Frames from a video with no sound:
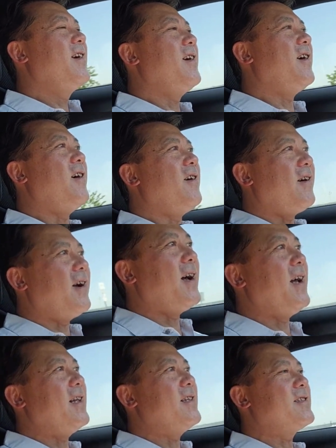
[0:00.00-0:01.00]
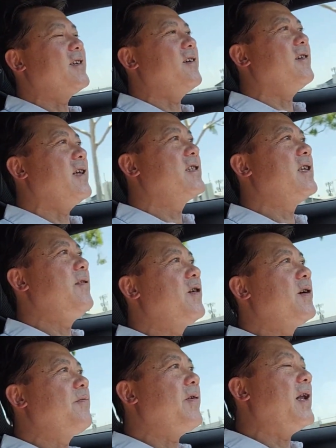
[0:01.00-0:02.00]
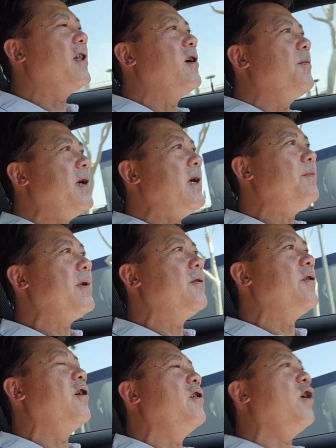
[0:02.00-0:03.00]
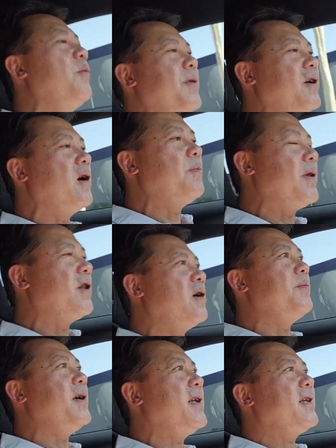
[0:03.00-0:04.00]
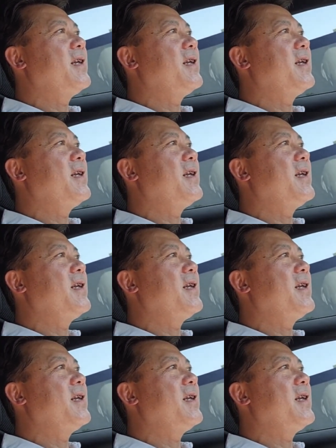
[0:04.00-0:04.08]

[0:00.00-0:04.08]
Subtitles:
All right, so let's see if we can find a little bit empty road, open her up a little bit,